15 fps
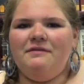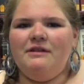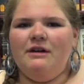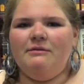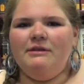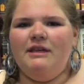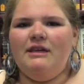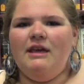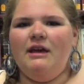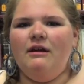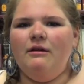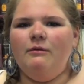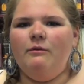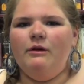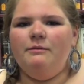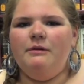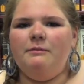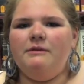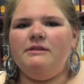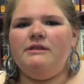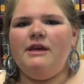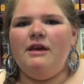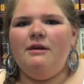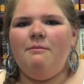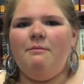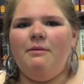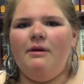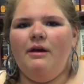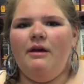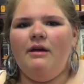and not really care what people say,
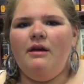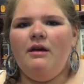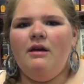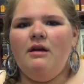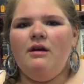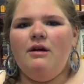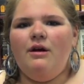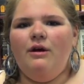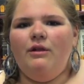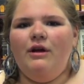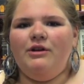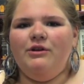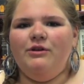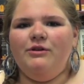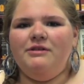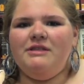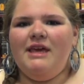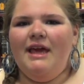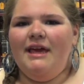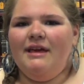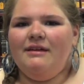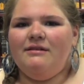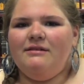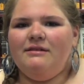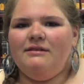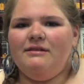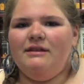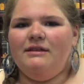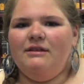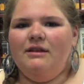but a lot of girls can't,
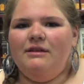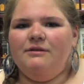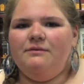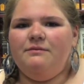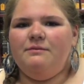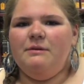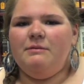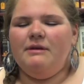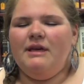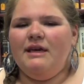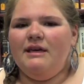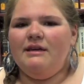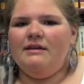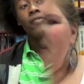and a lot of people can't. I